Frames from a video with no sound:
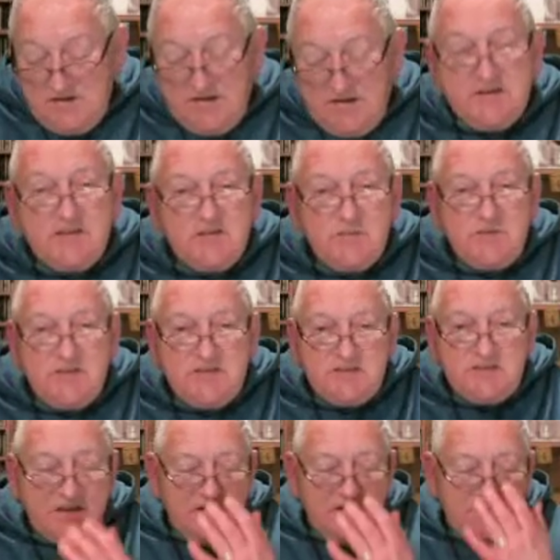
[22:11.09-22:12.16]
Let us be
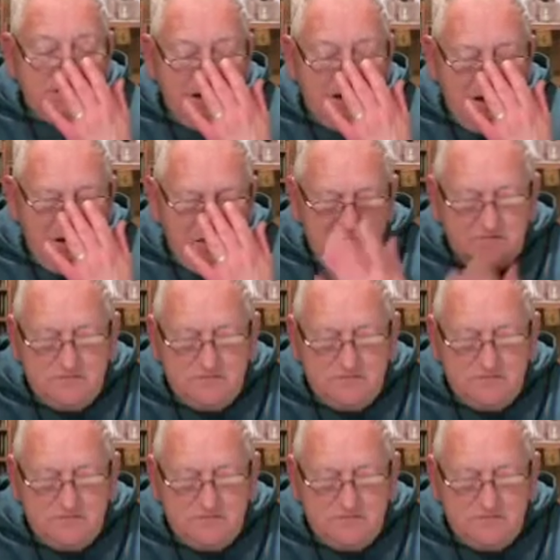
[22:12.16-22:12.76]
still now.